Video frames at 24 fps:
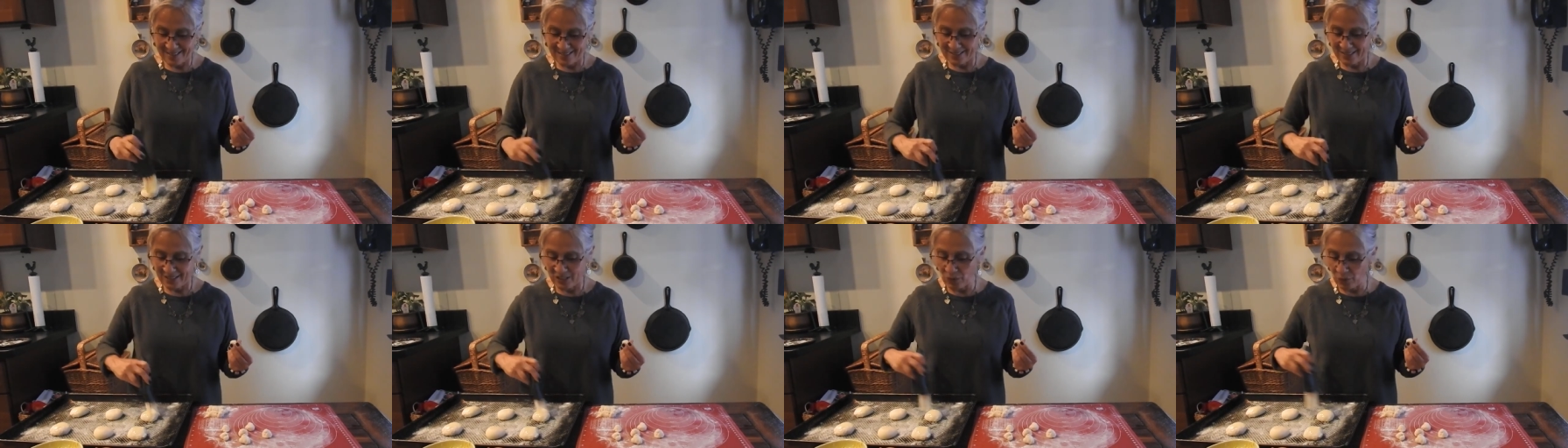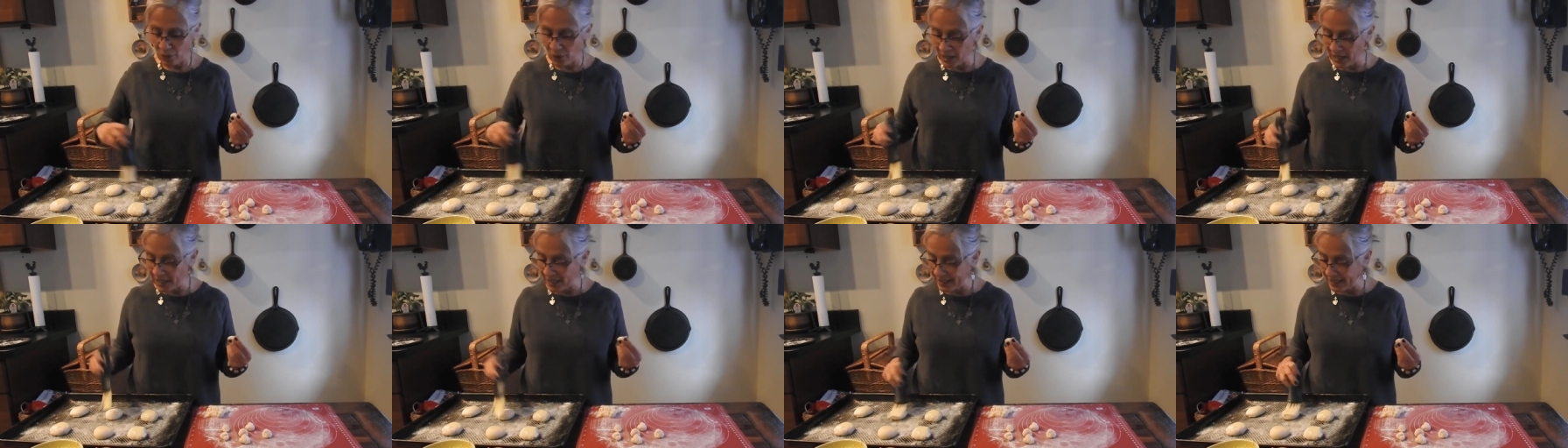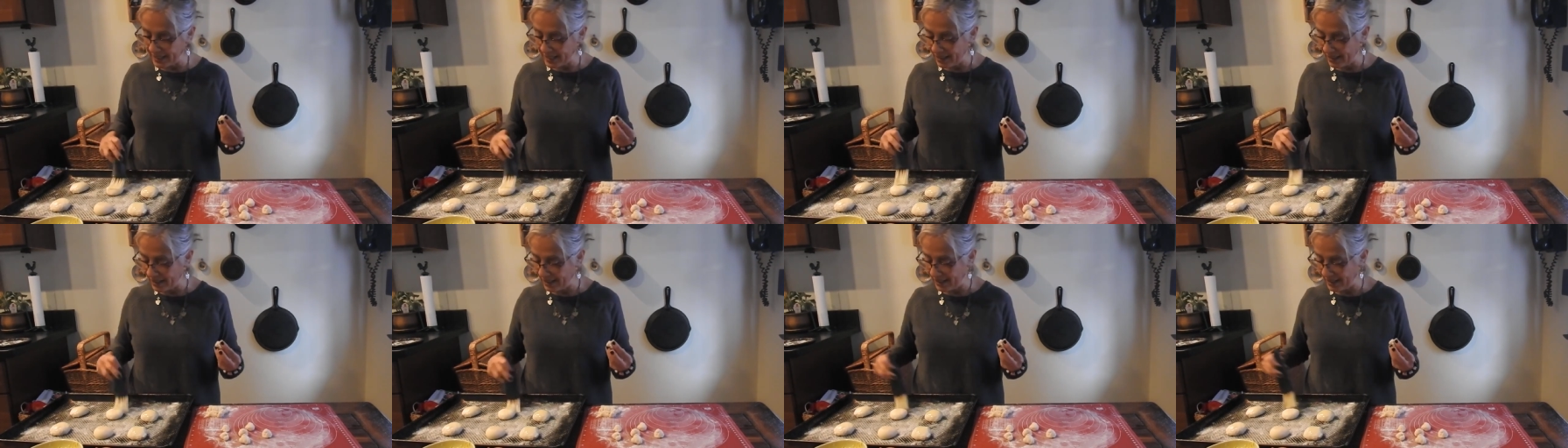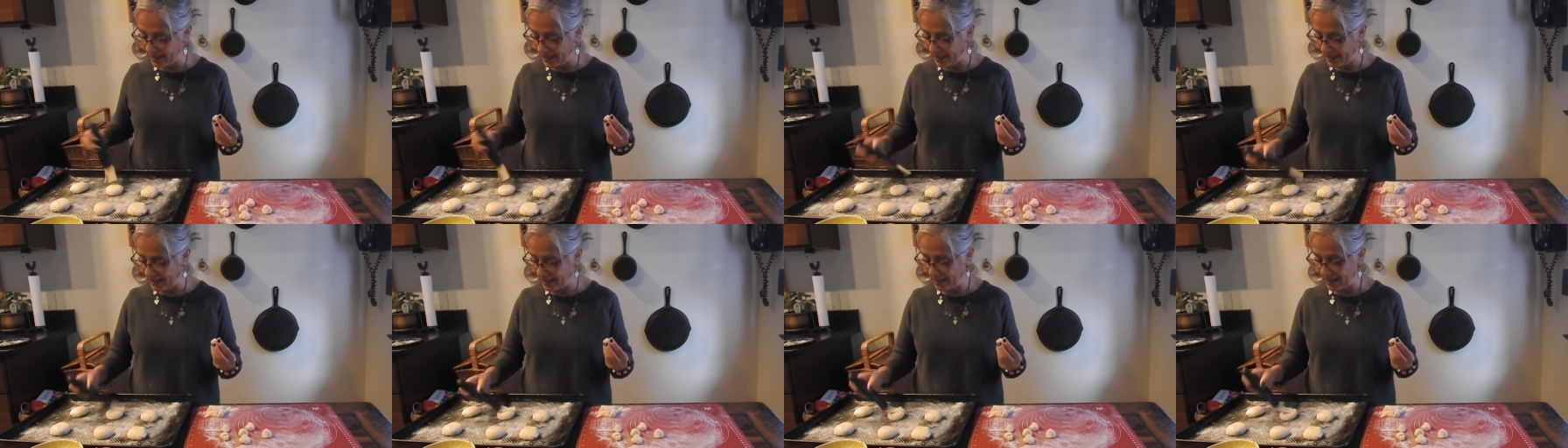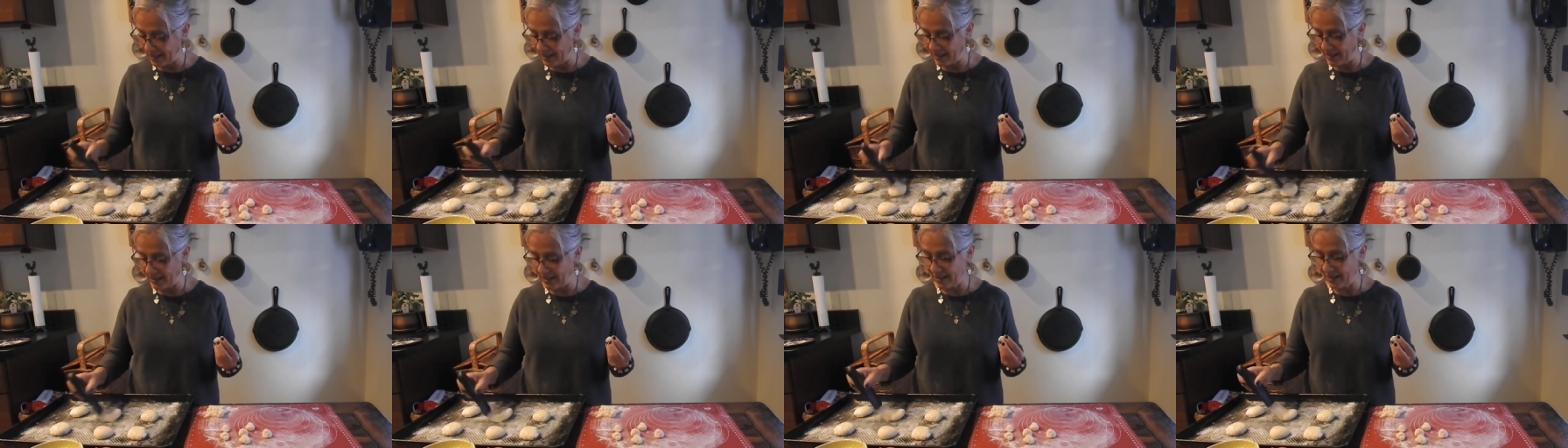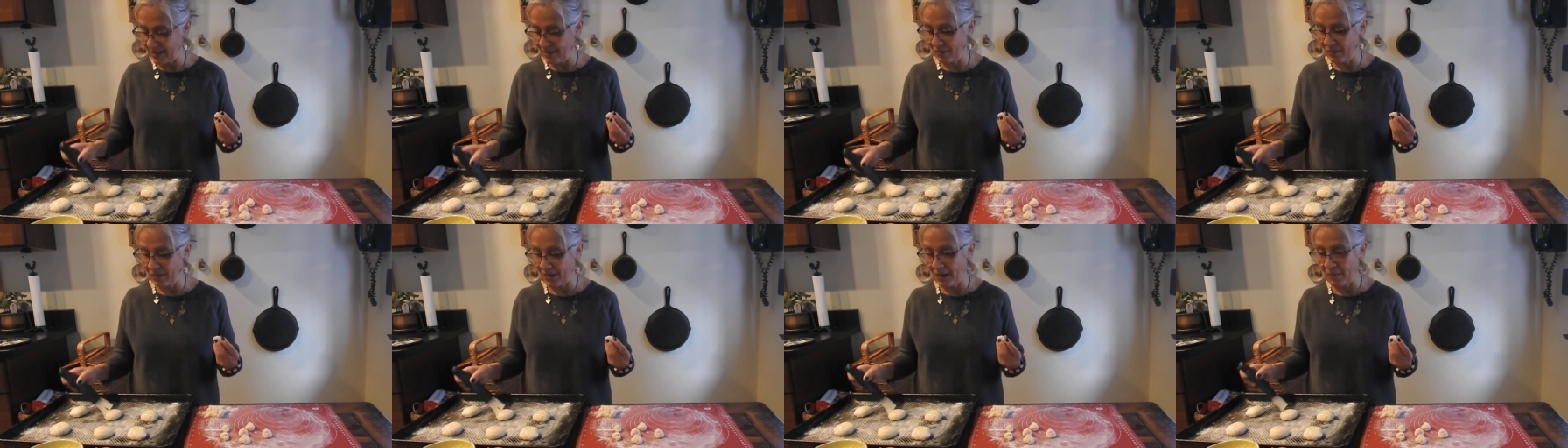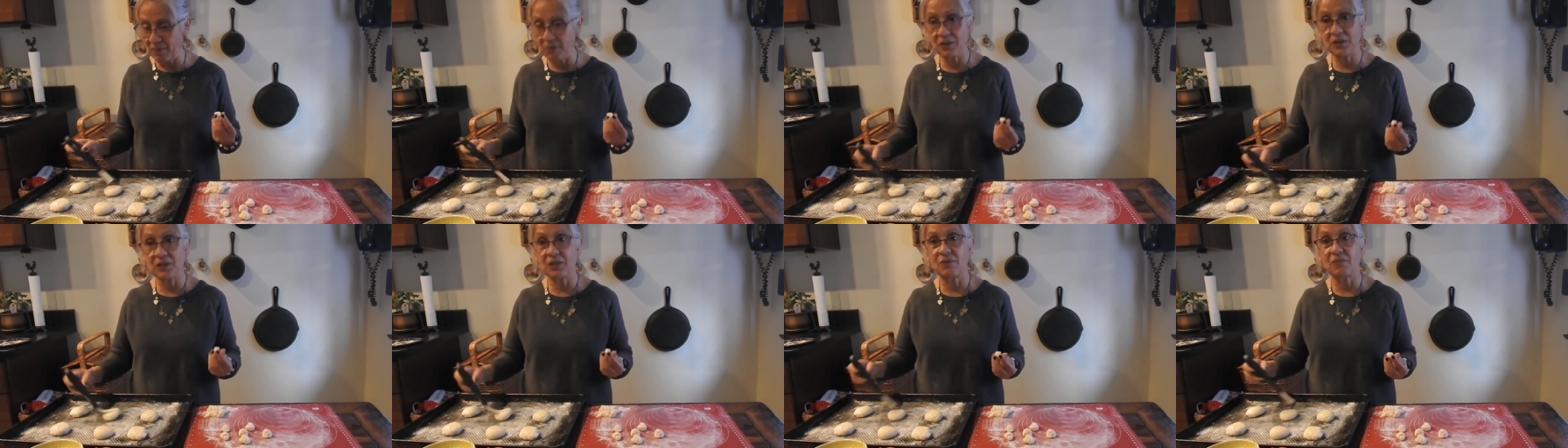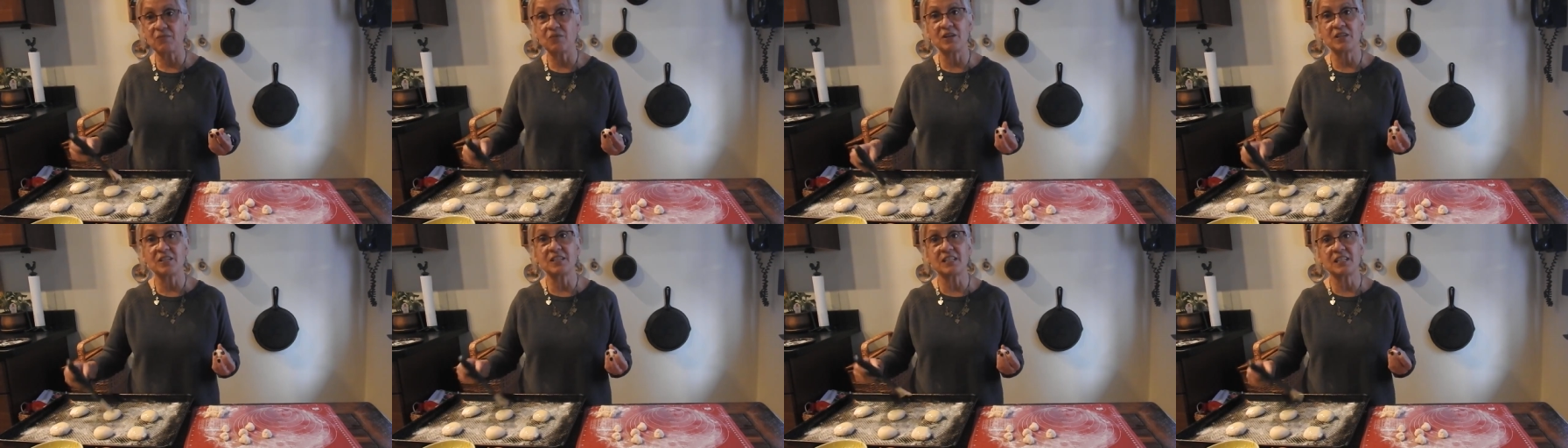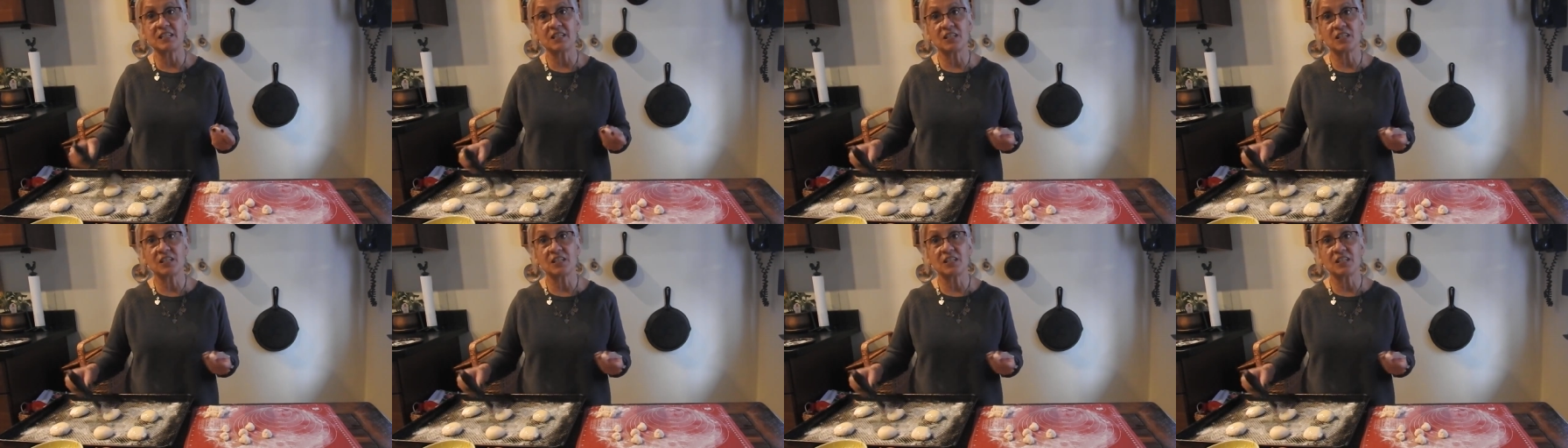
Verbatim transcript: So when it when I put the rest